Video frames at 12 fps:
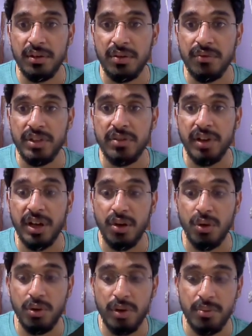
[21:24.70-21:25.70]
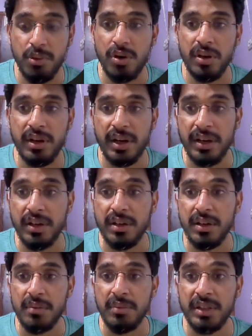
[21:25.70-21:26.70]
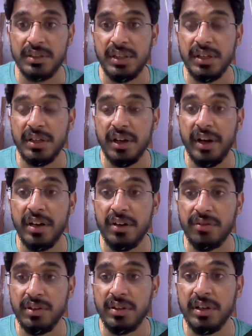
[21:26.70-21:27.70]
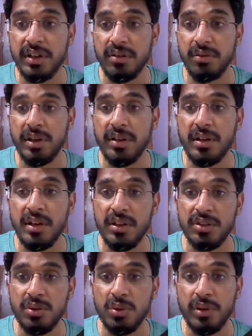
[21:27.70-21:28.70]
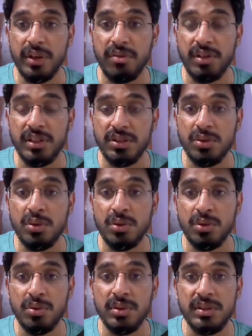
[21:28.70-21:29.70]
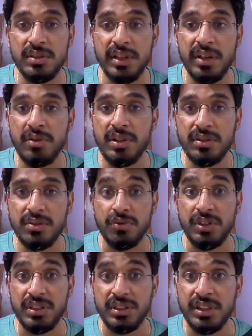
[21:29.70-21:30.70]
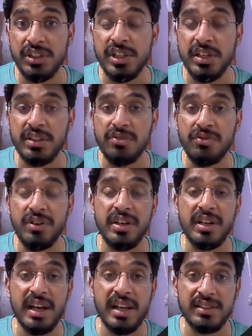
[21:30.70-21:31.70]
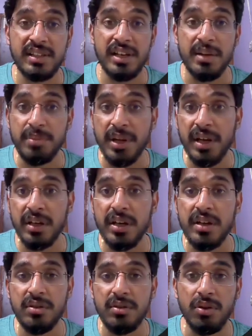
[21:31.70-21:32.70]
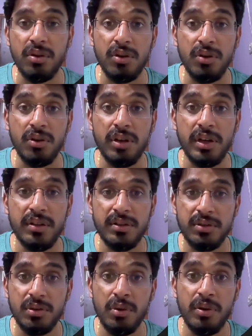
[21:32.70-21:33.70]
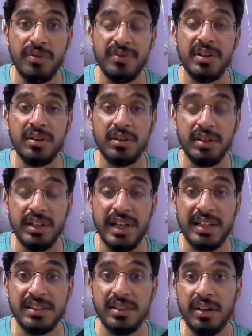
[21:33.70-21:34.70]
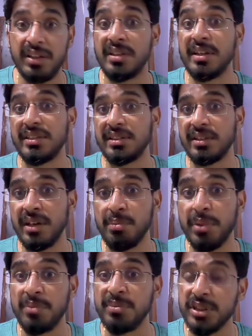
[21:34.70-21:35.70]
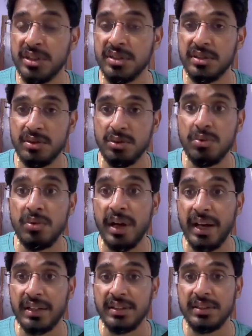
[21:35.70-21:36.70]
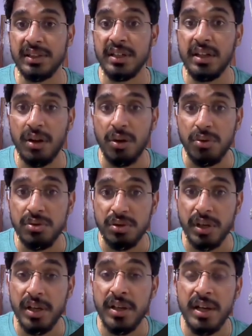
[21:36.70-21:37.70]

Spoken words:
which we can auto import, and passing it right after that. Okay, so it will just go through this sequence. So first it checks if it has an API key, or okay, so if it has the necessary permissions to access any routes. Okay,